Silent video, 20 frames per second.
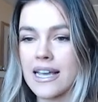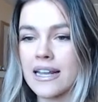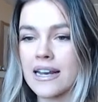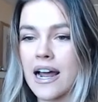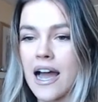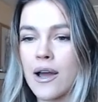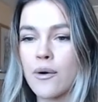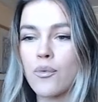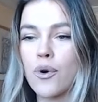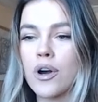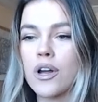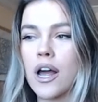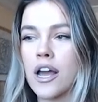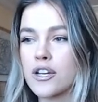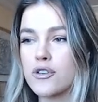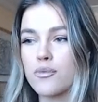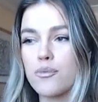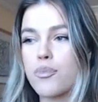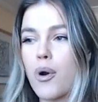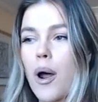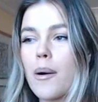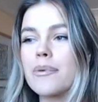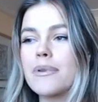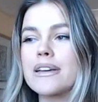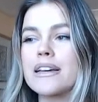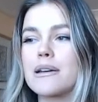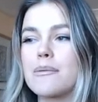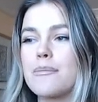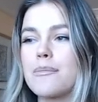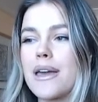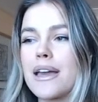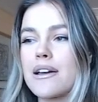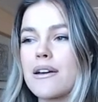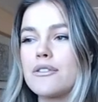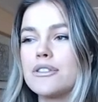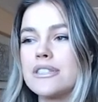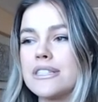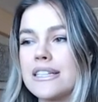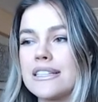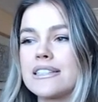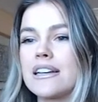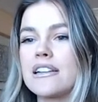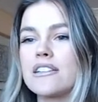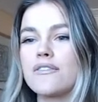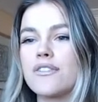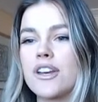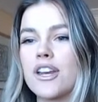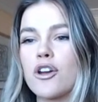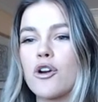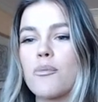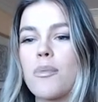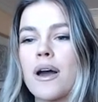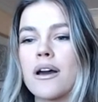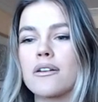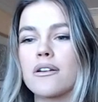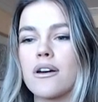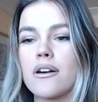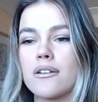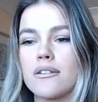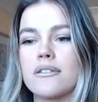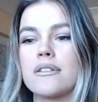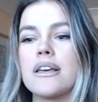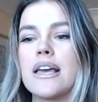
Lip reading: And I'm probably going to make a detailed video about